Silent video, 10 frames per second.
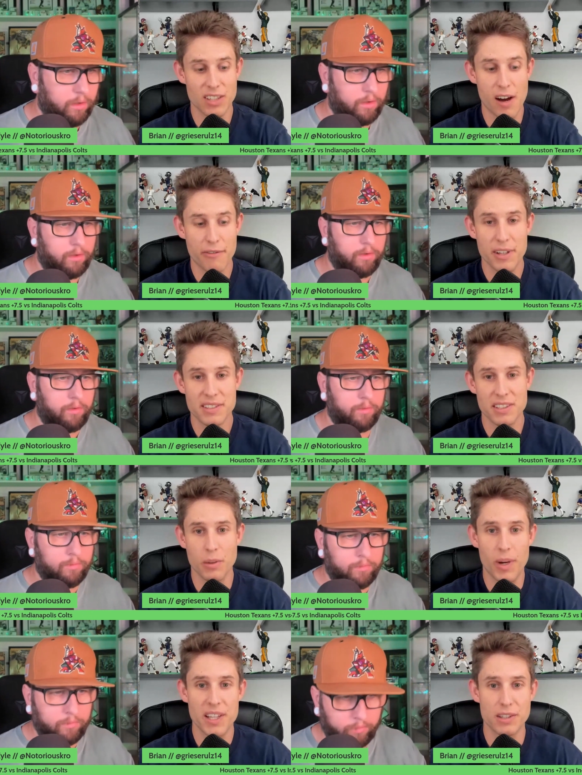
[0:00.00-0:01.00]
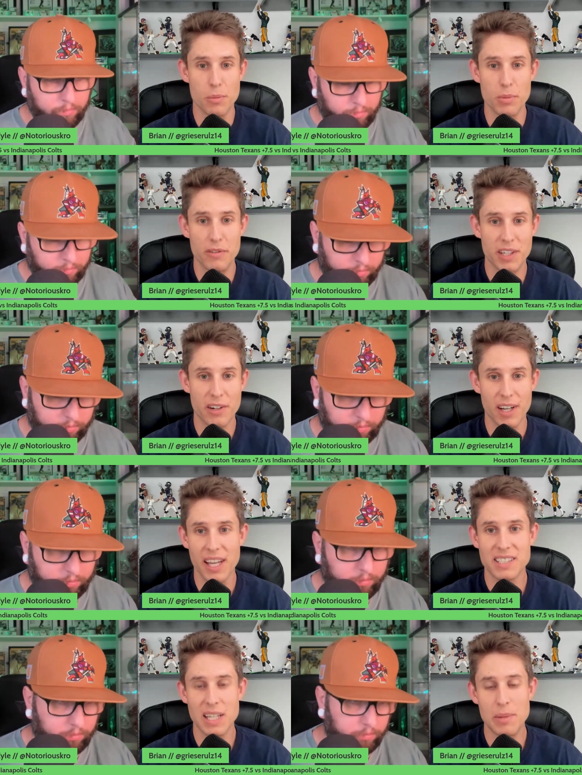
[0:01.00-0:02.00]
Speaker 1: offense and the way that they're moving here. I
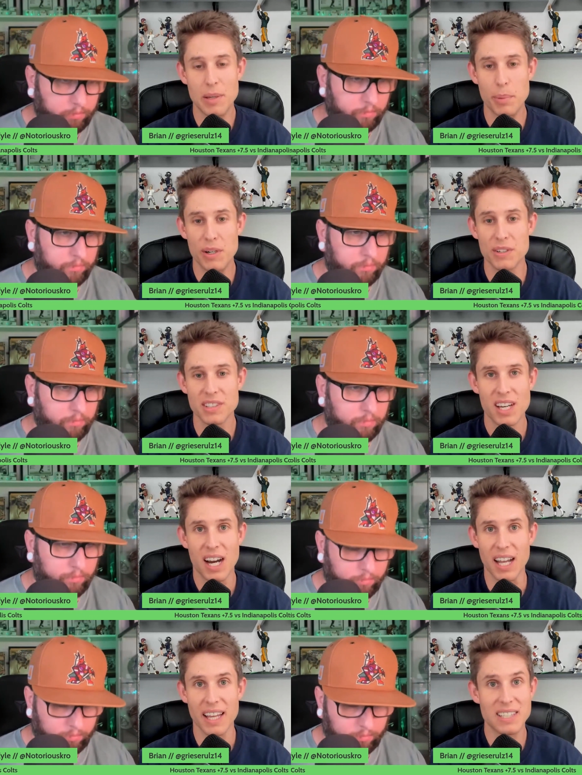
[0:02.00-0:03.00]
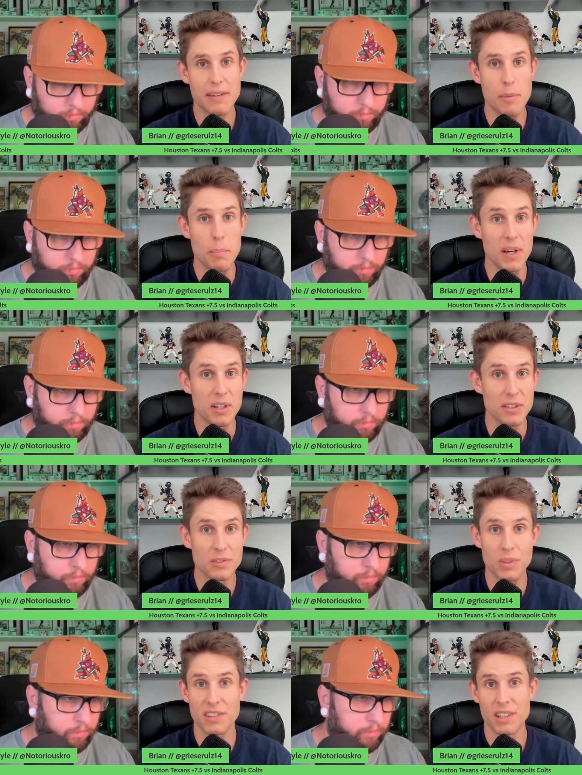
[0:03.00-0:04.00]
like Dameon Pierce. I like Davis
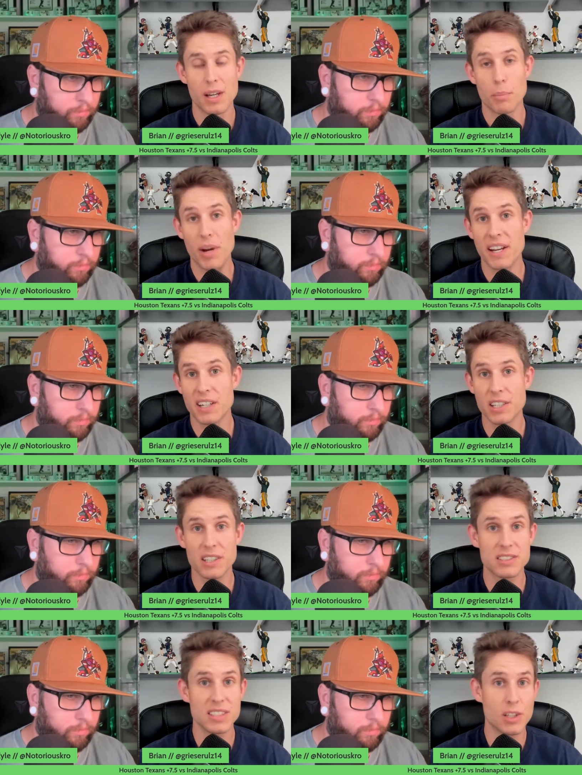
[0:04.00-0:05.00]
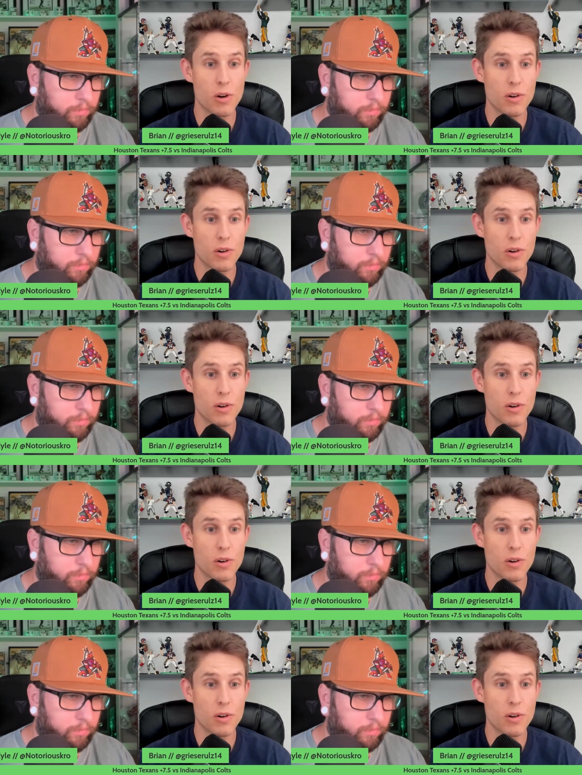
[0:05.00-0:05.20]
Mills with Brandin Cooks, Nico